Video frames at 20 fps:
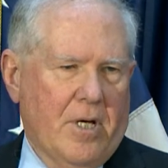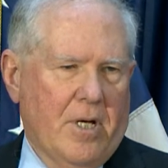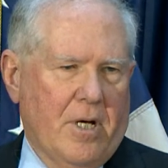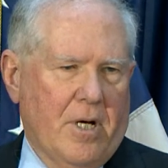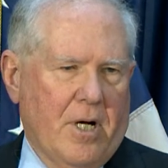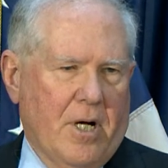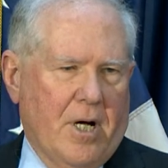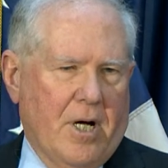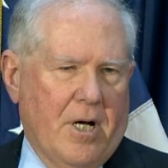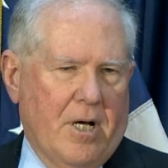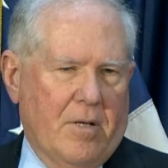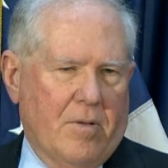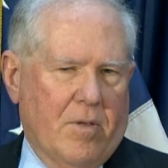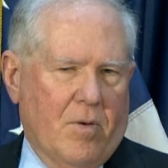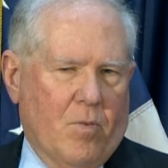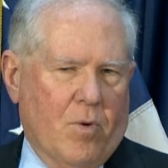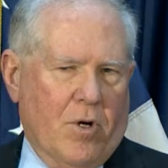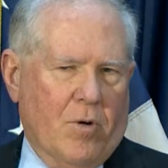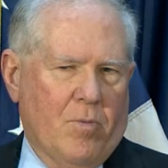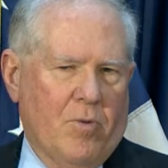
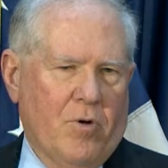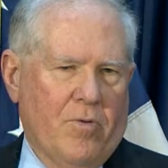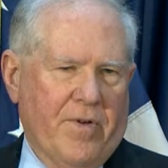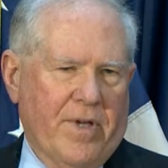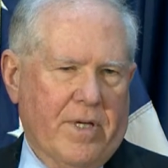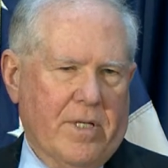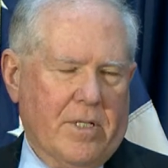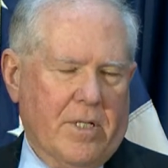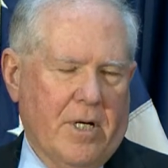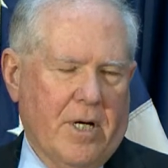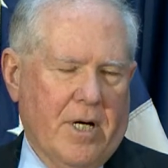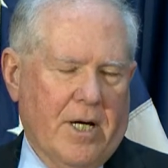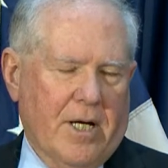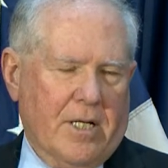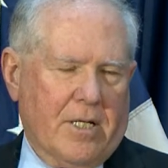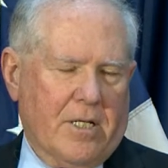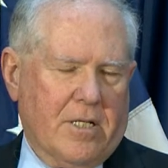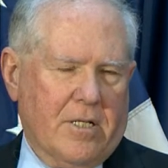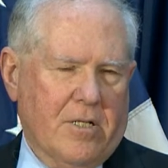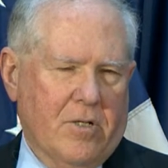We're moving
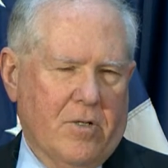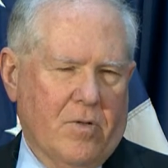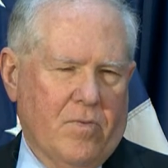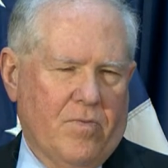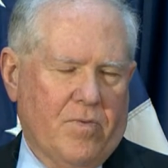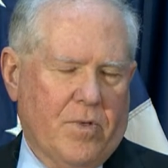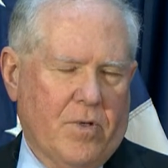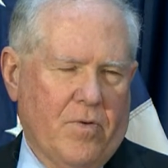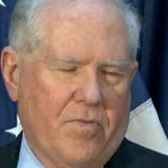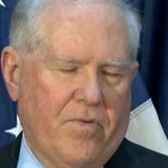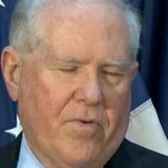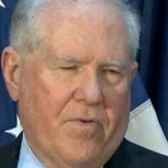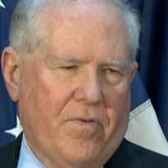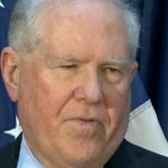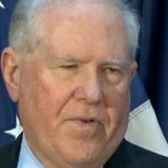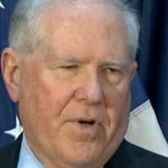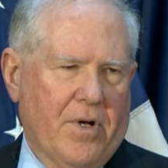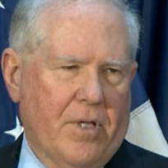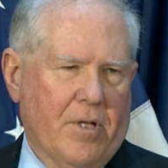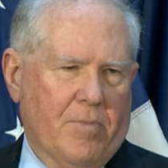to
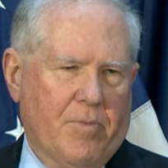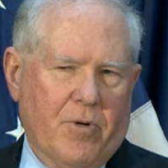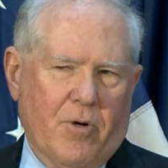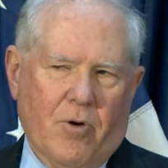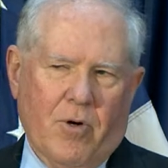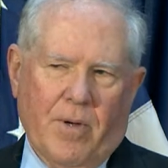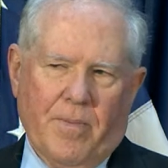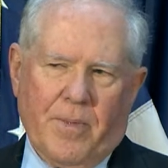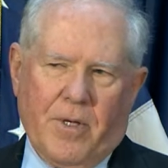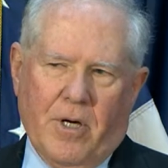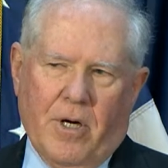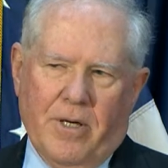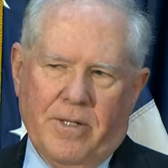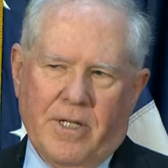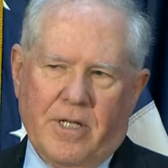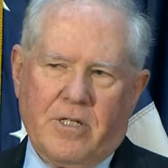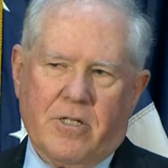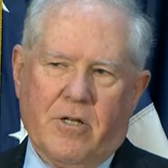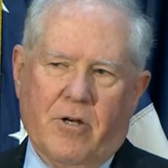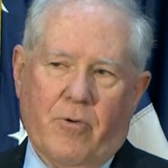fulfill a program called
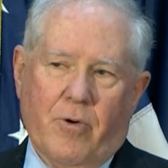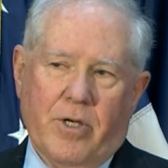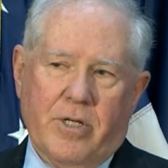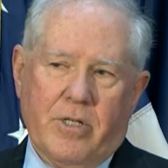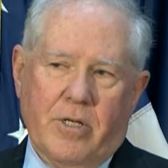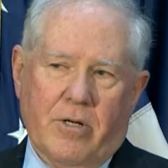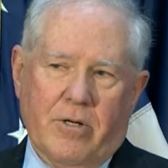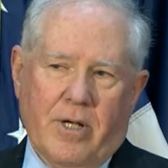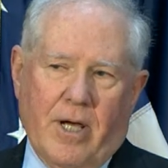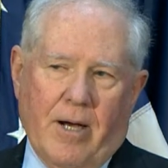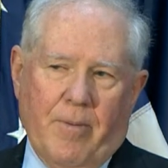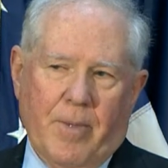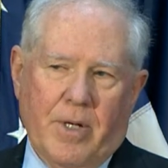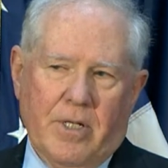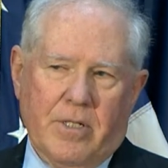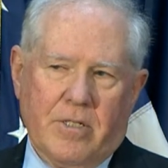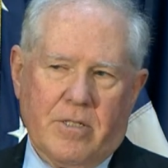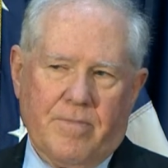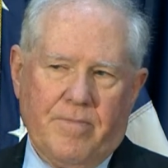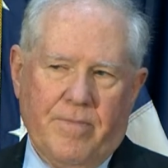Next Generation Air
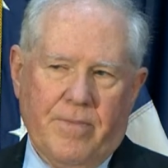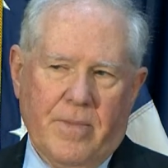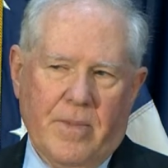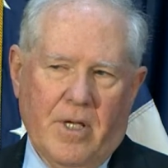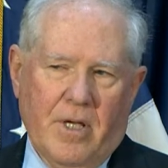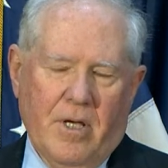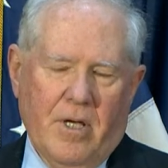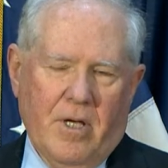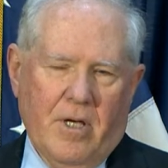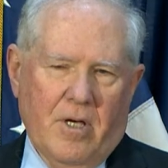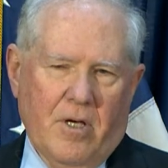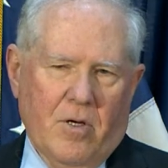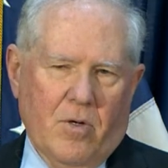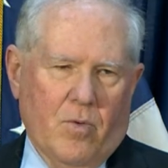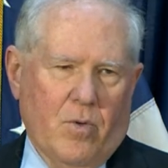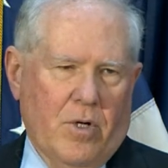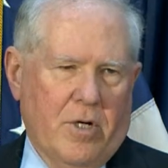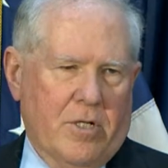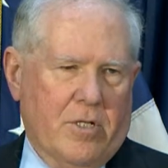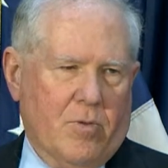Dominance,
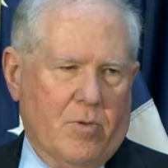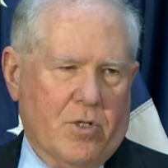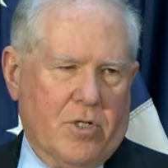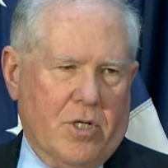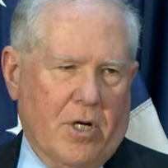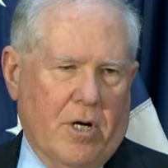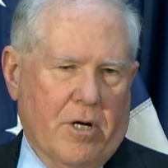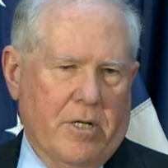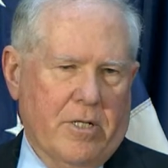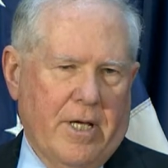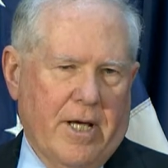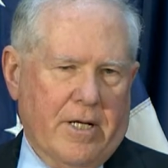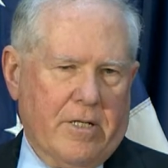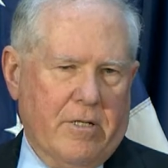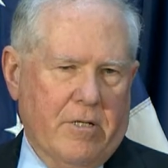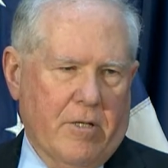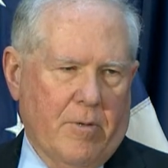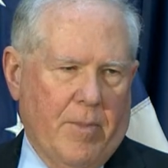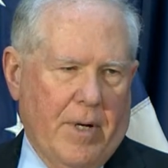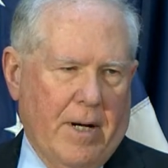which was started
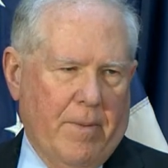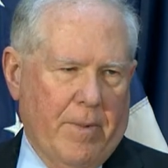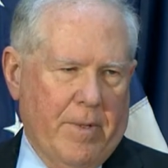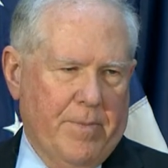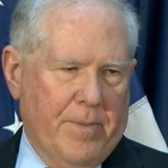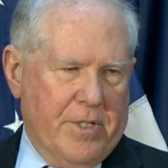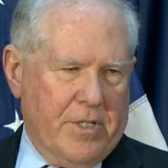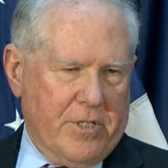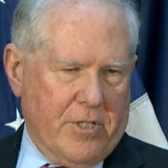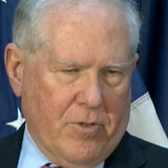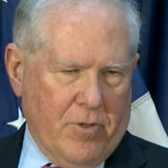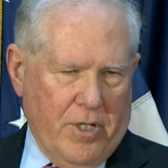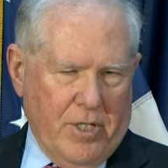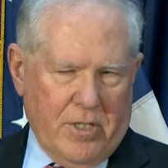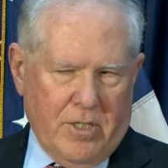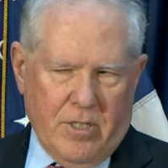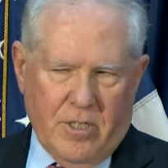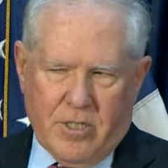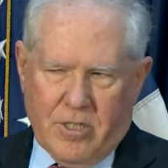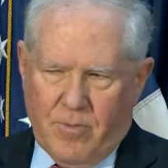actually in the Obama
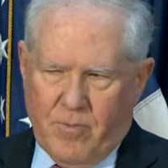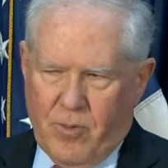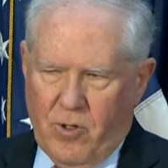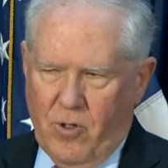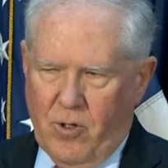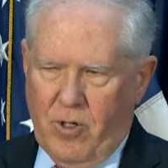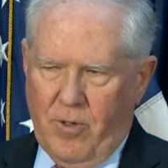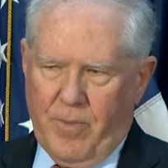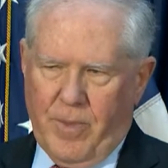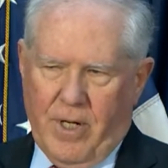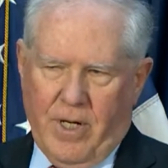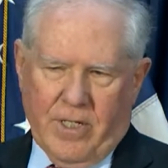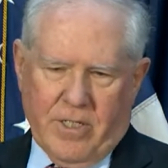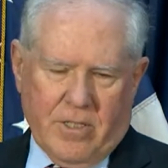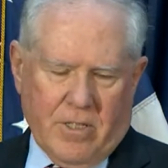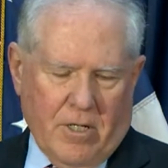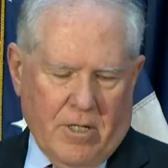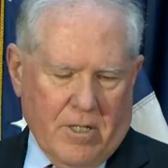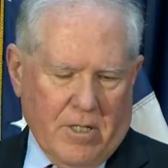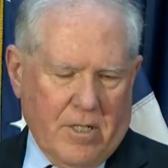administration. It's a program that I
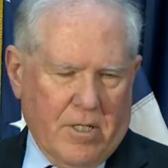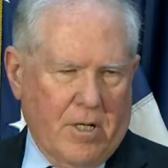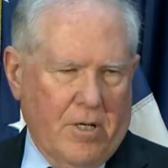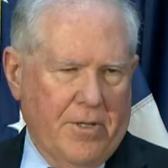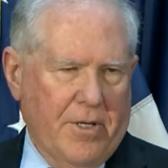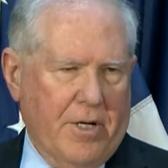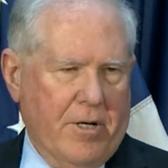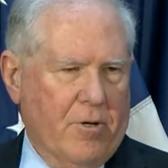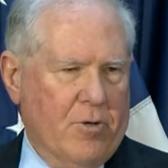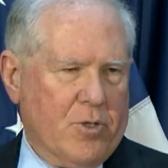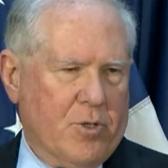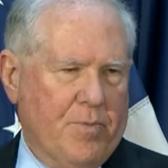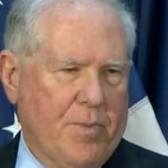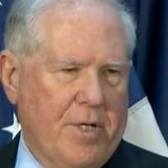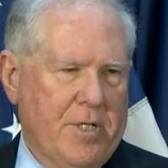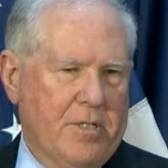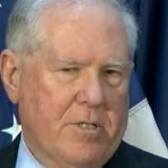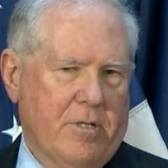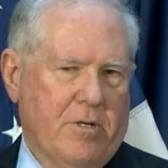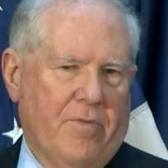started called the
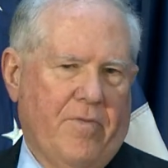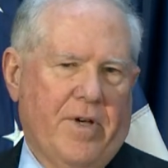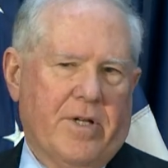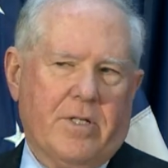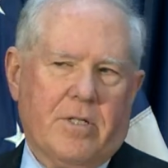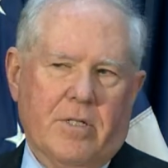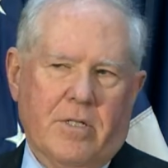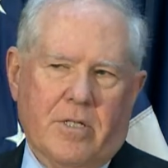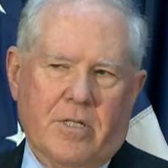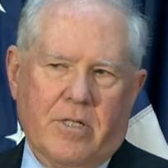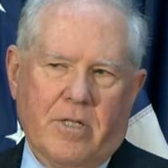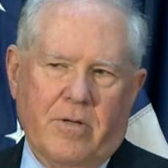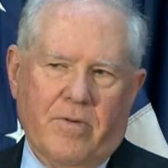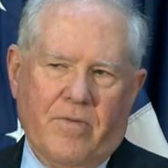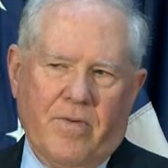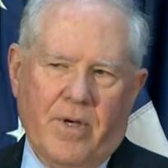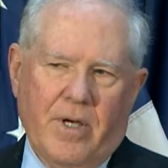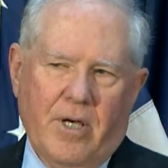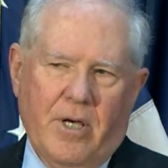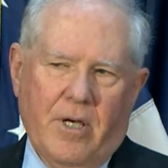Aerospace Innovation
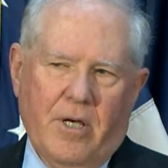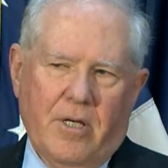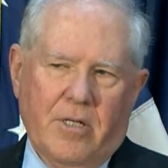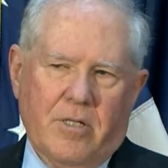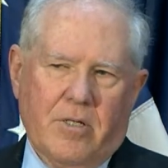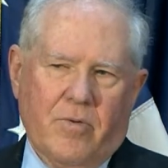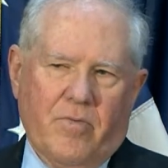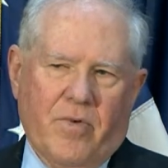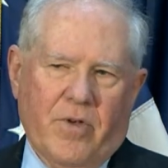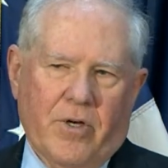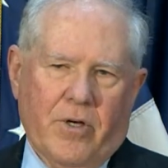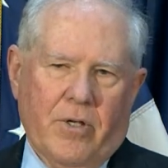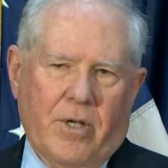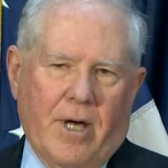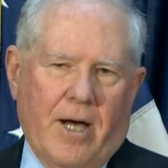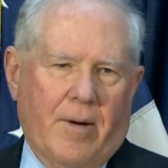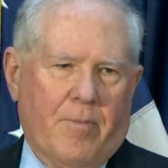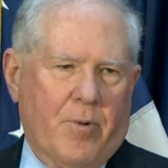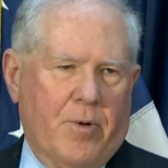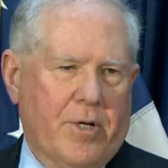Initiative to build
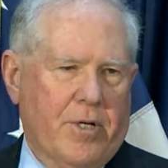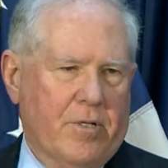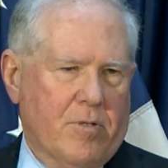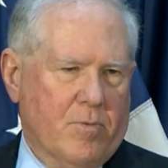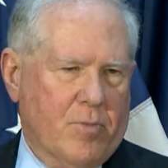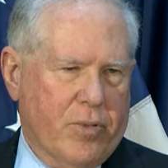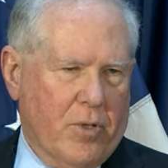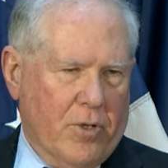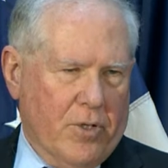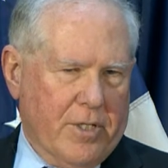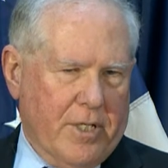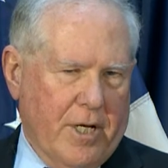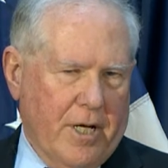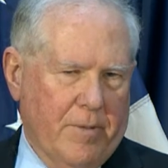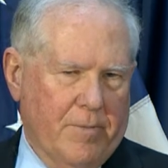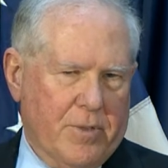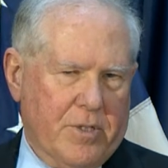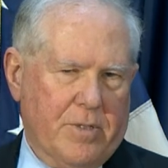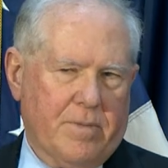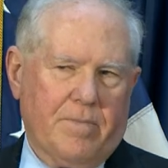operational
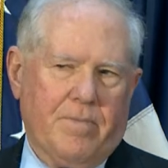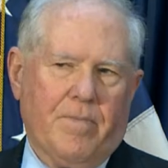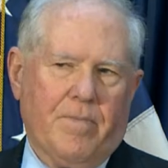prototypes,